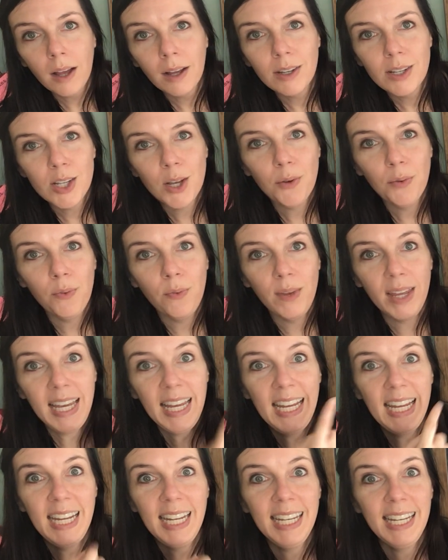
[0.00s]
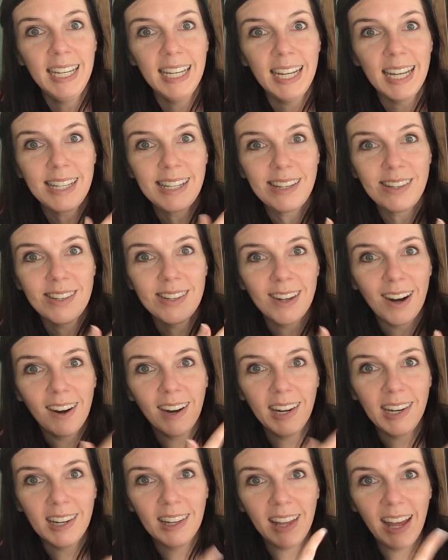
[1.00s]
So Finn, is he
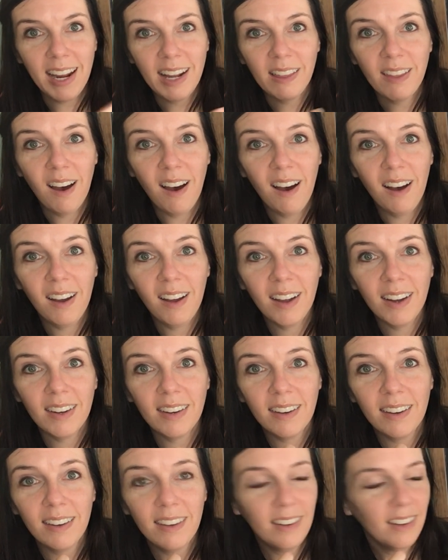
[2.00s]
starting to like the art?